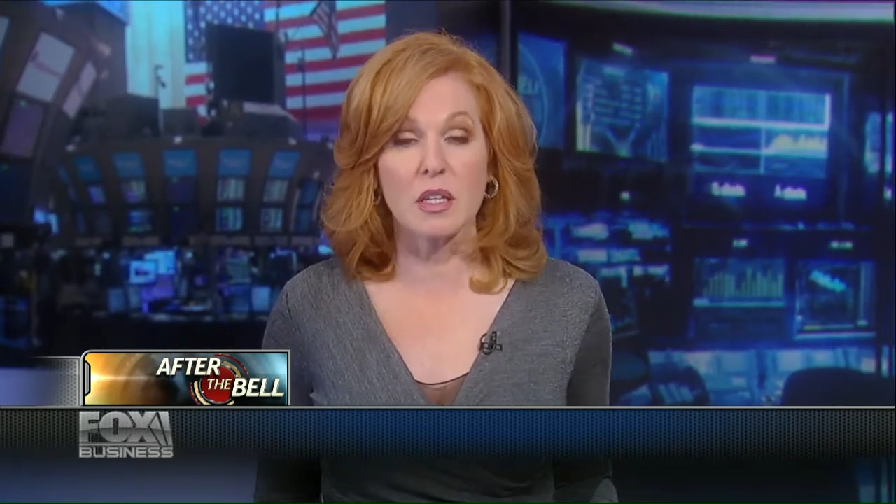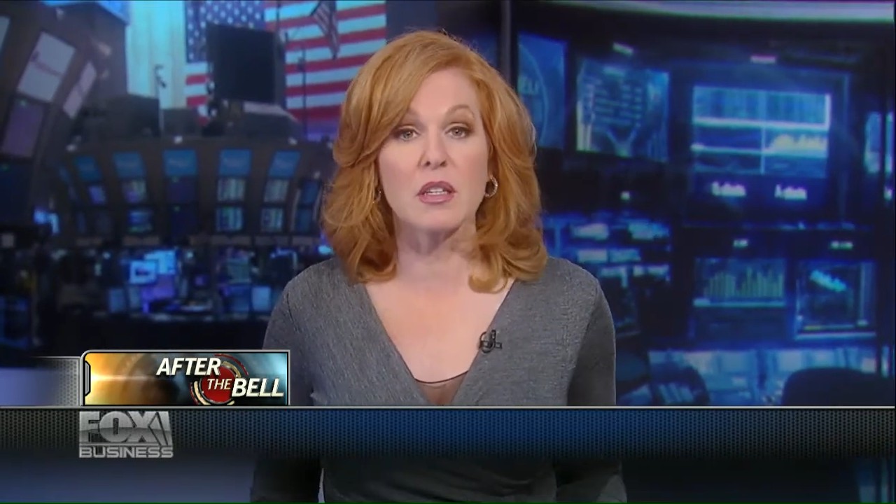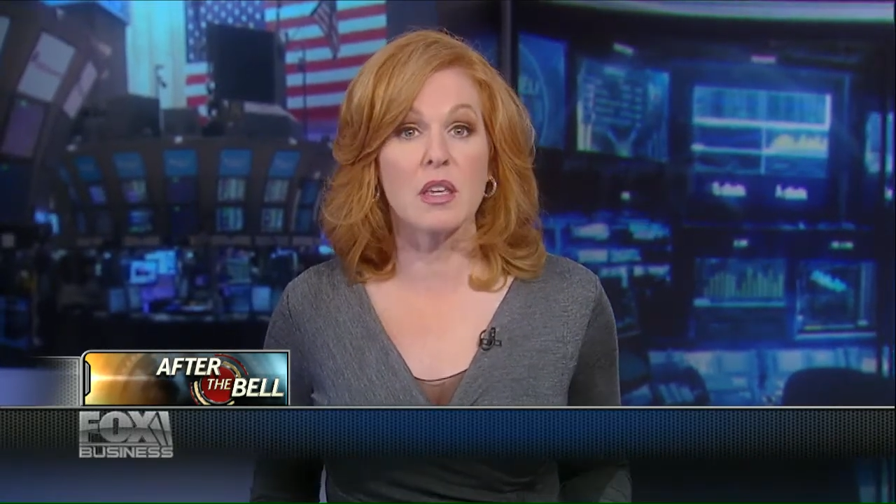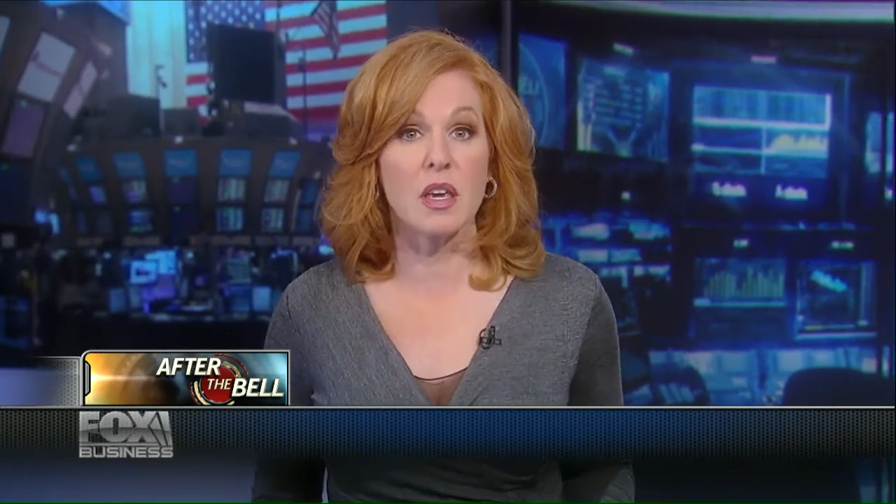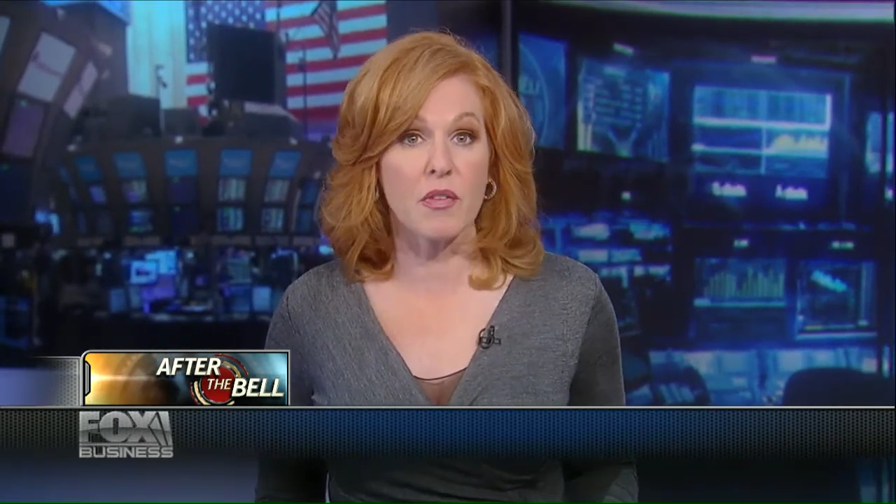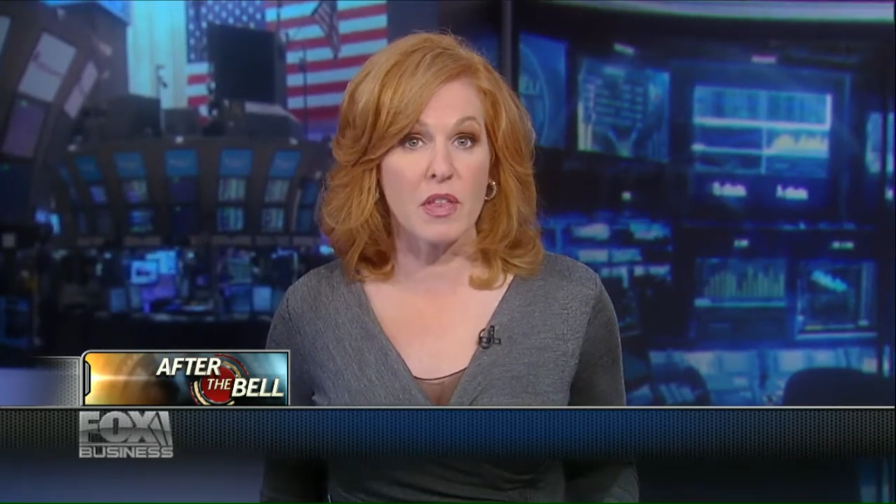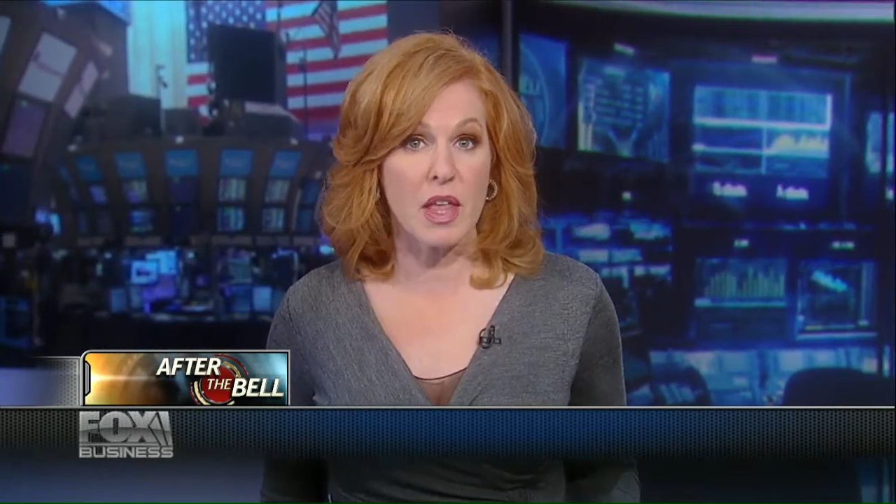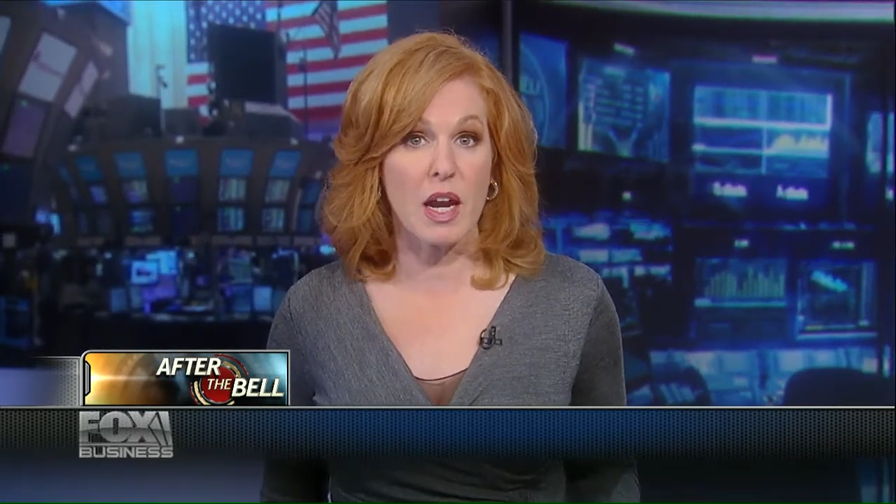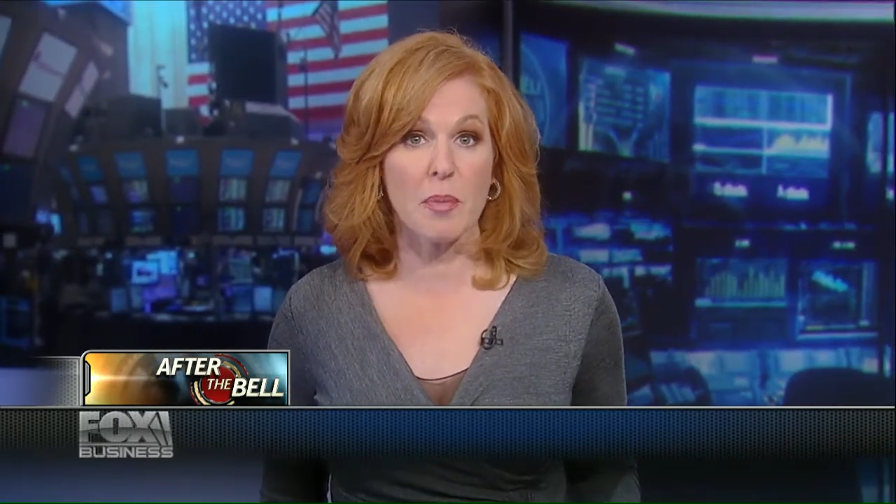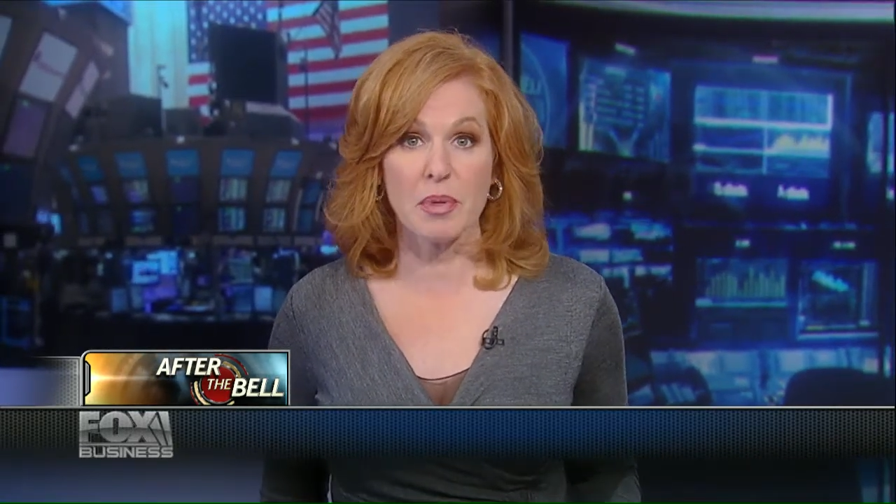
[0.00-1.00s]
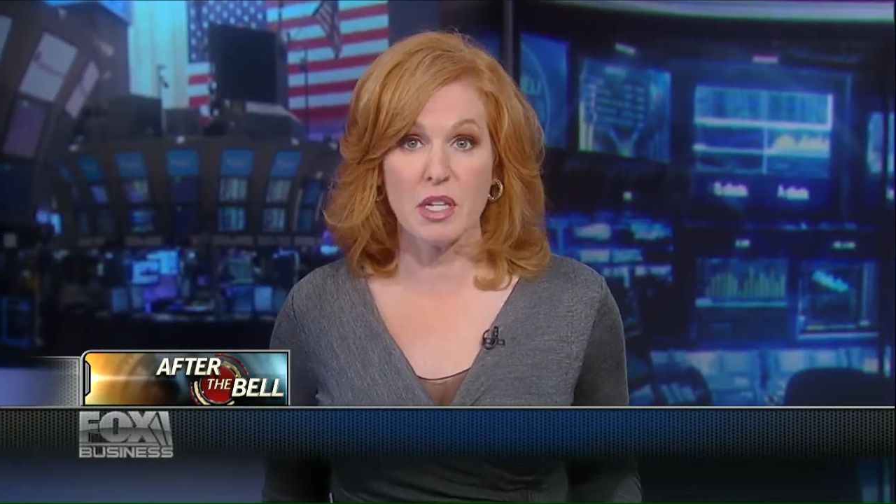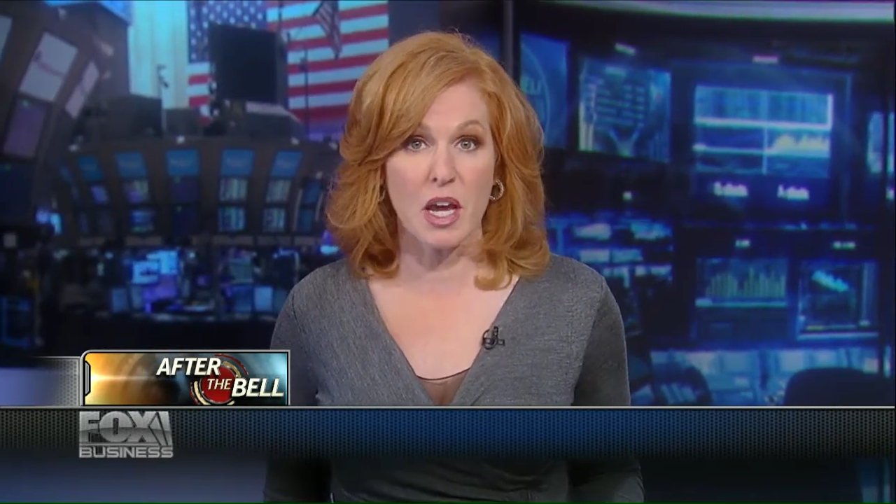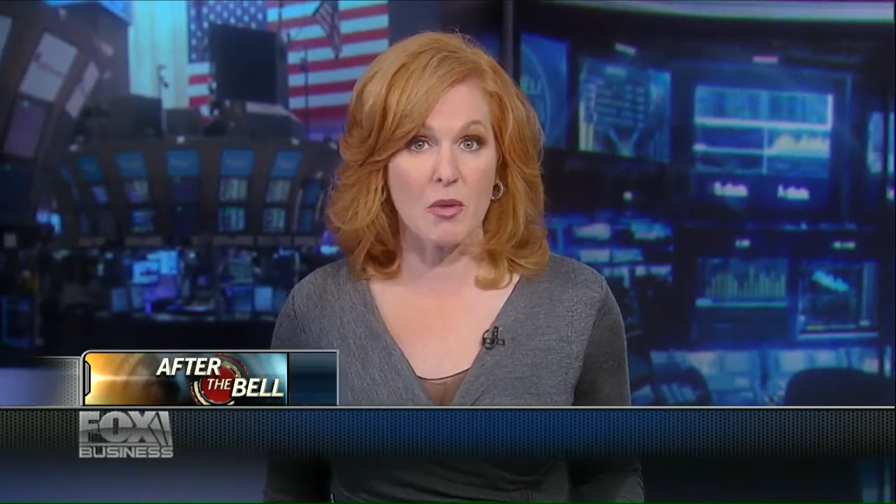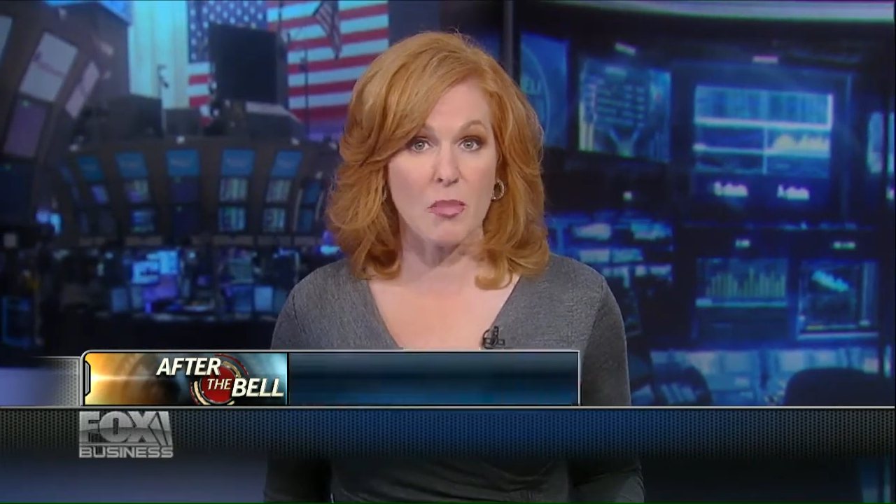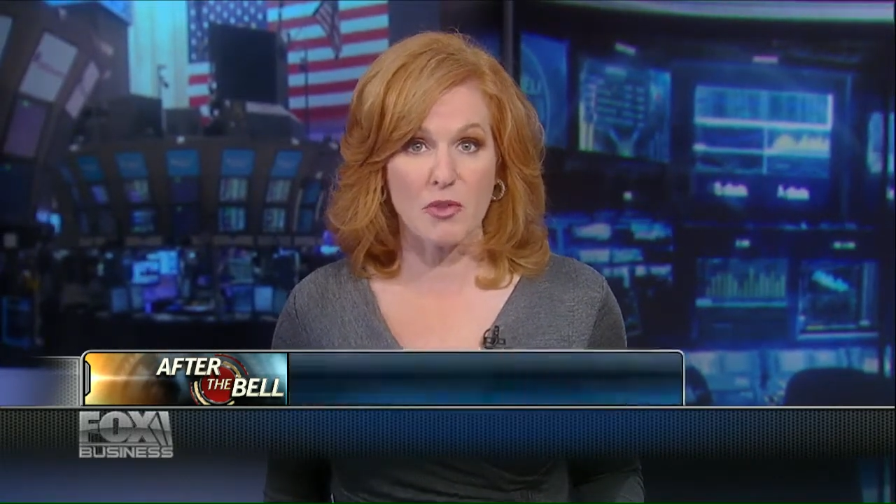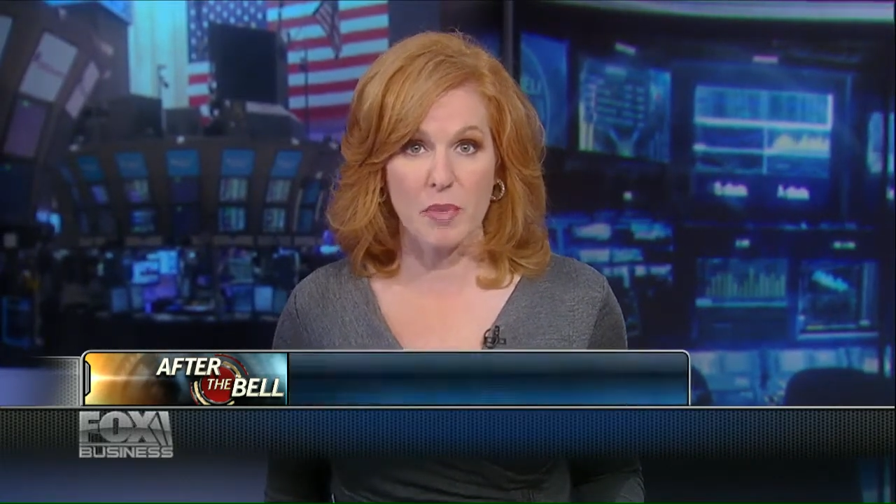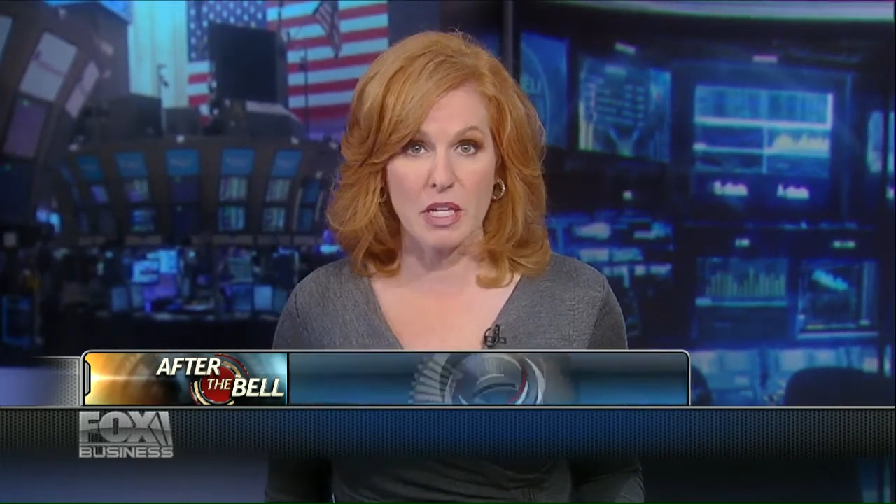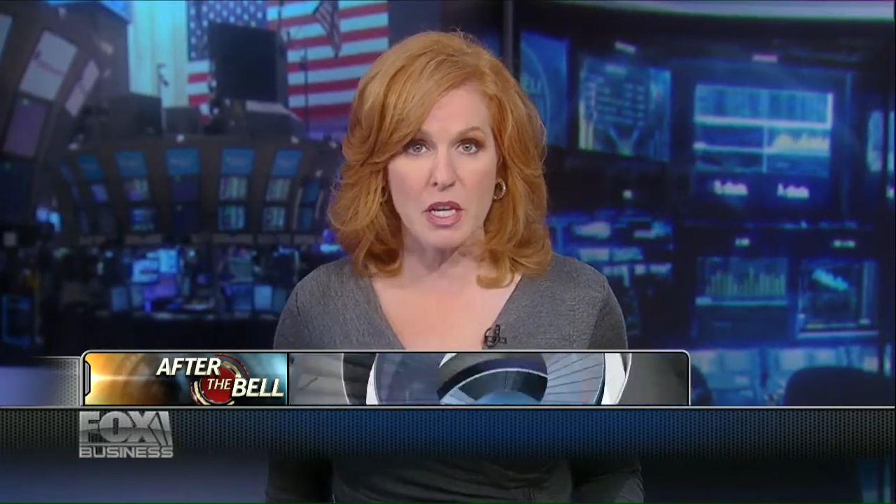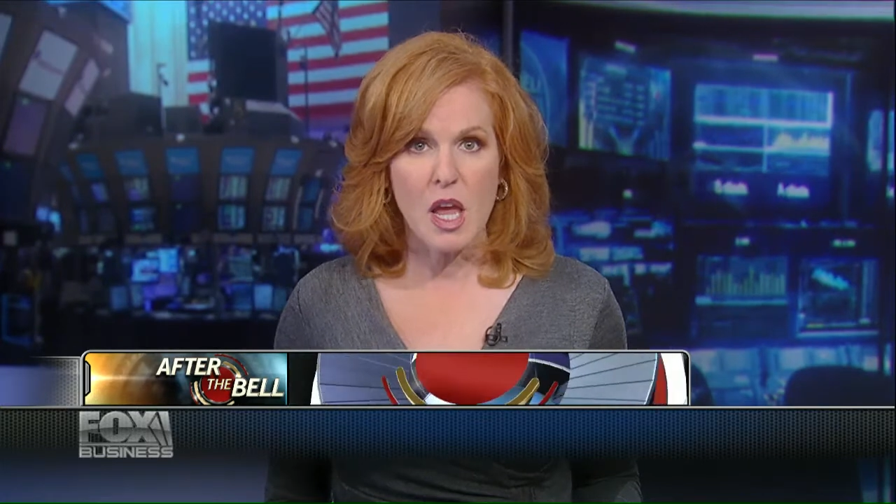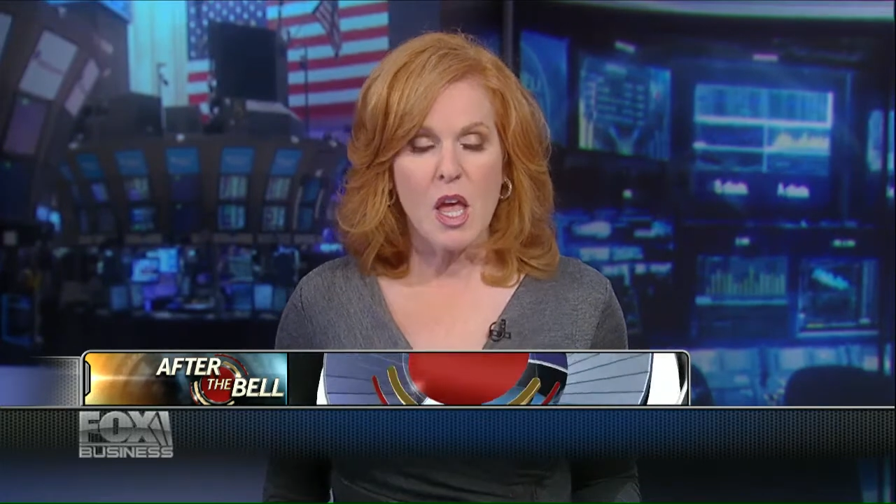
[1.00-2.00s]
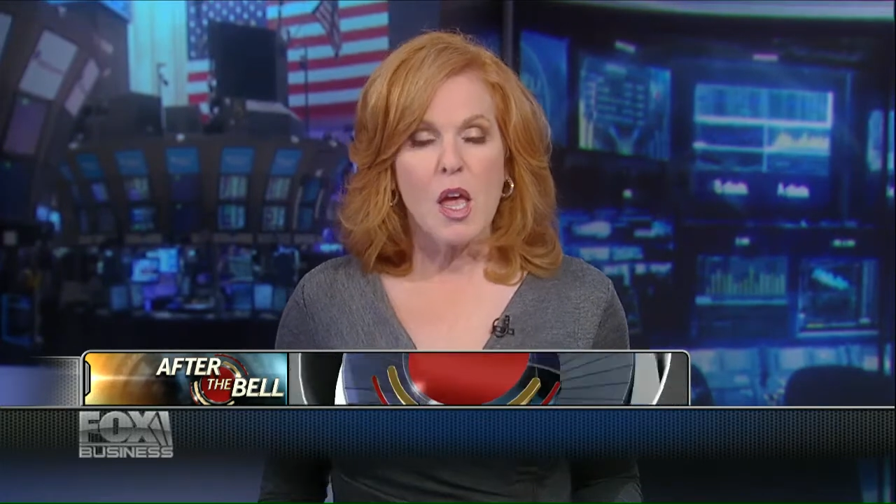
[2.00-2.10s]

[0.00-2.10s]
And given that up and down movement,